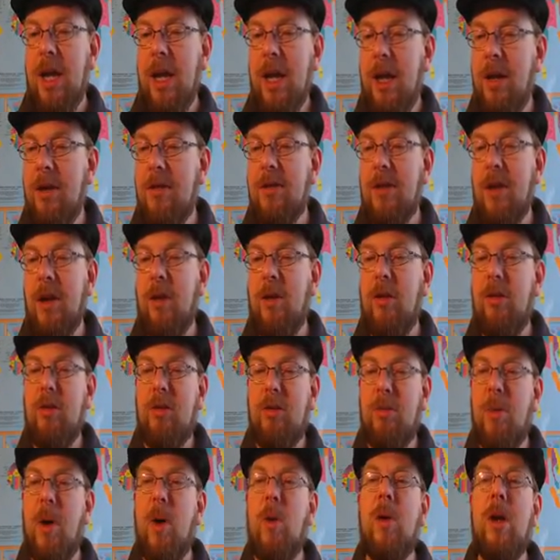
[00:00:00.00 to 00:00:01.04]
Is there a
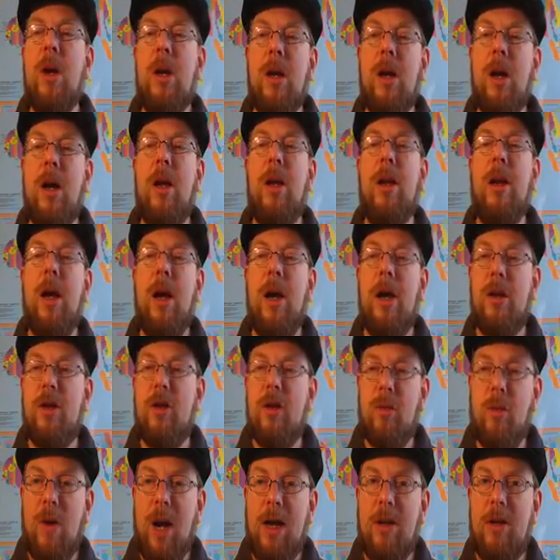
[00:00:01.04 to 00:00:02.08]
smoking gun, a
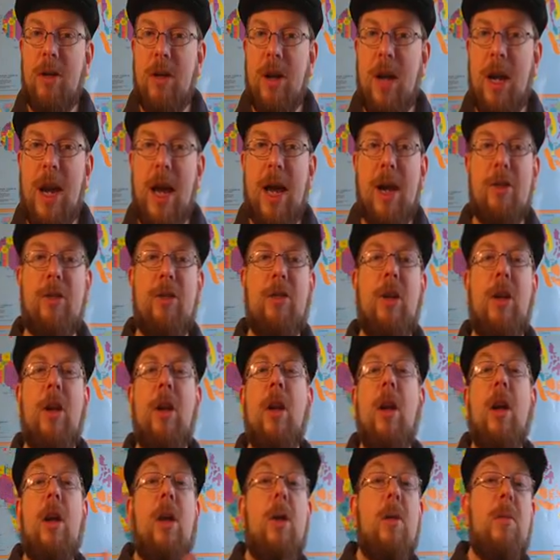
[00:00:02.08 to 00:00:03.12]
direct
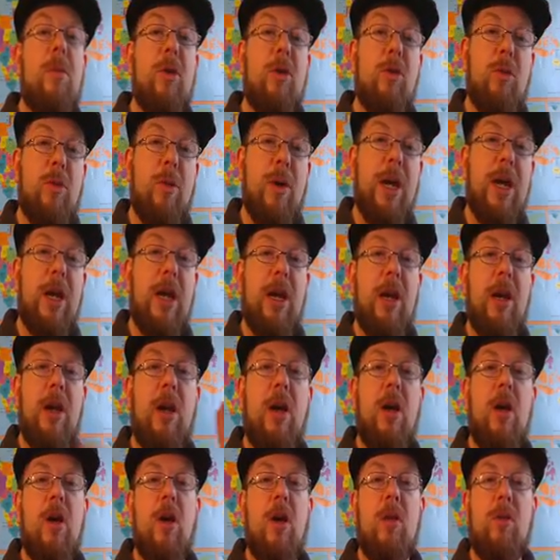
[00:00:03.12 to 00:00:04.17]
connection
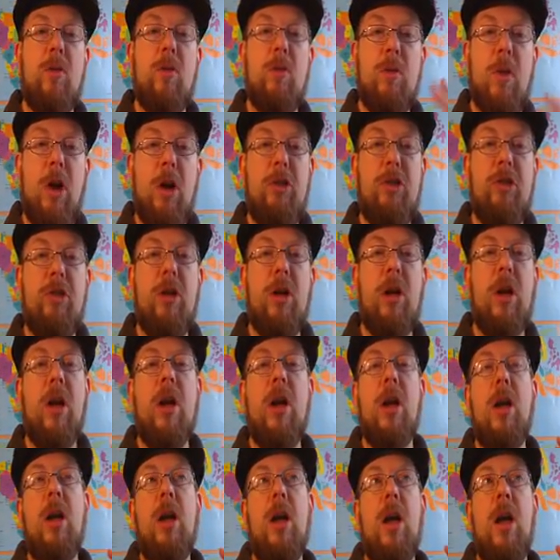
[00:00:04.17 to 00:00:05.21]
between
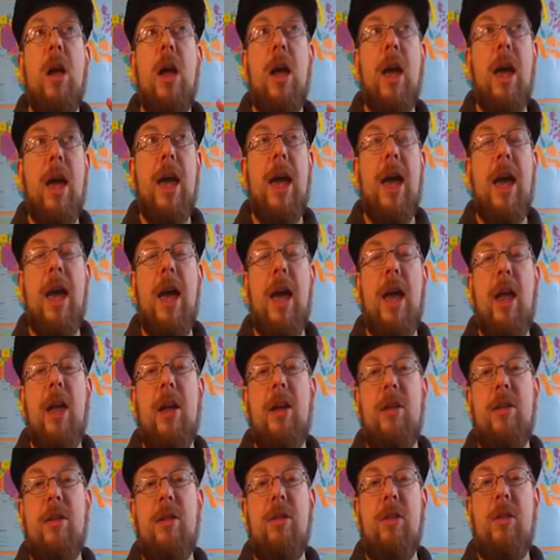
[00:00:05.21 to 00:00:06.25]
Russia
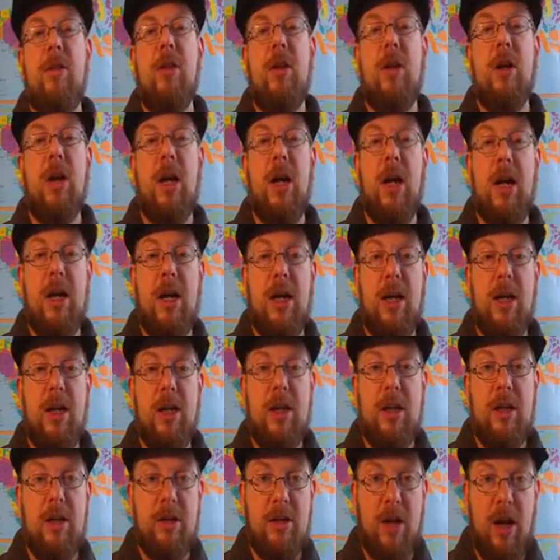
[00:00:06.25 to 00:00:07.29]
and
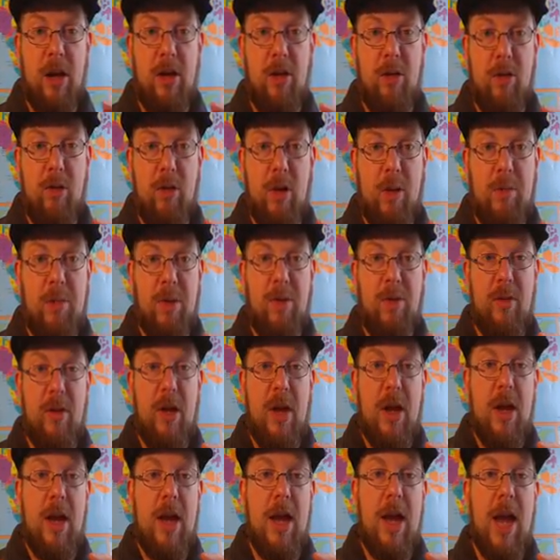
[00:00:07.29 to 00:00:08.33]
Donald Trump?
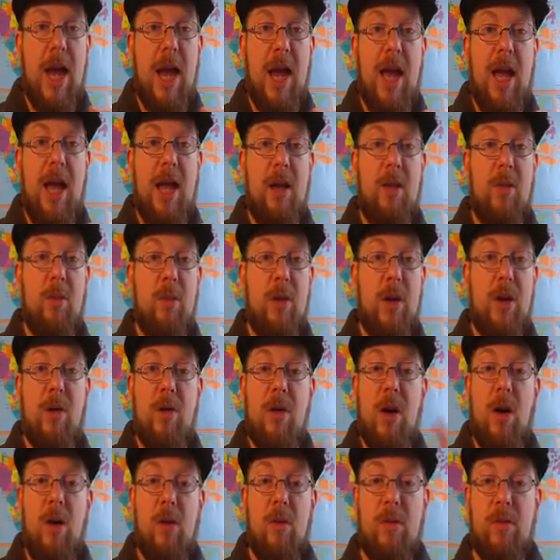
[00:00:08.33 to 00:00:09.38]
And we don't
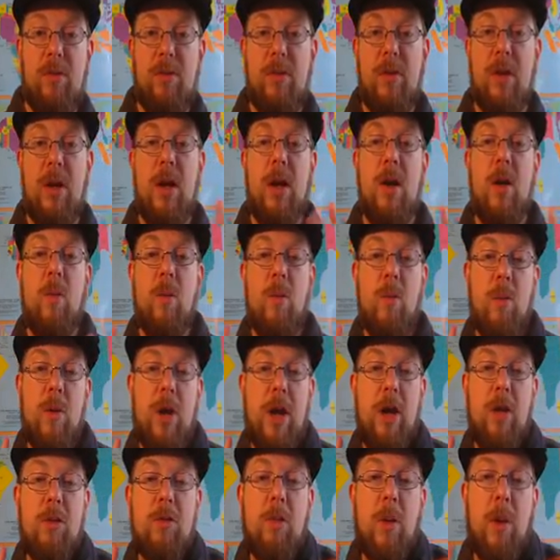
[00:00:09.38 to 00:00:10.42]
know.
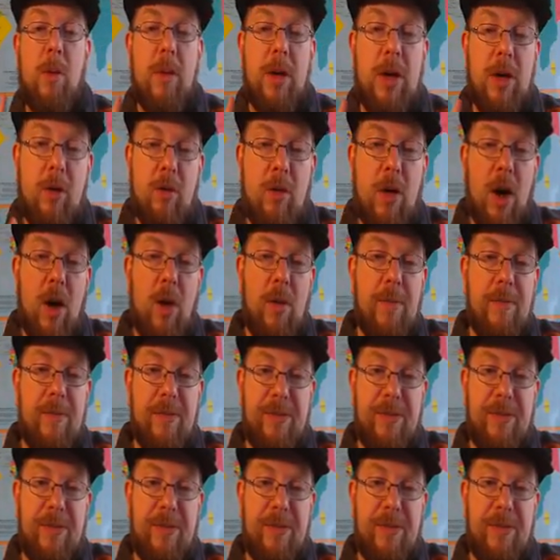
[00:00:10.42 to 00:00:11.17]
Here's what we do know.